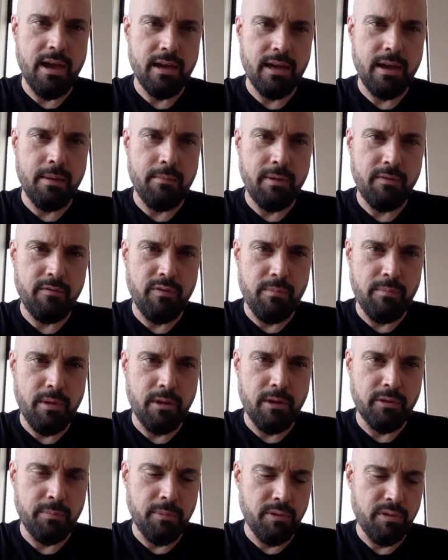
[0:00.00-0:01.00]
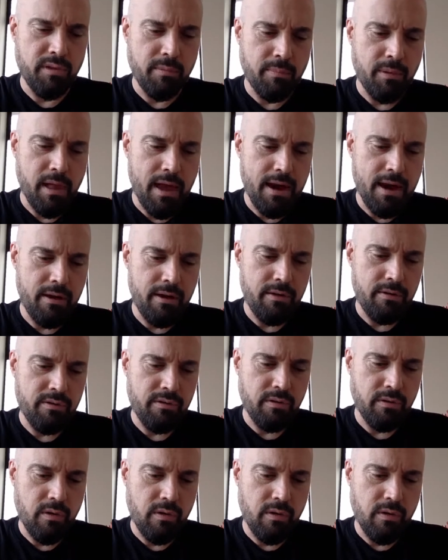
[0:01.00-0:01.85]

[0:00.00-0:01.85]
coming from multiple suppliers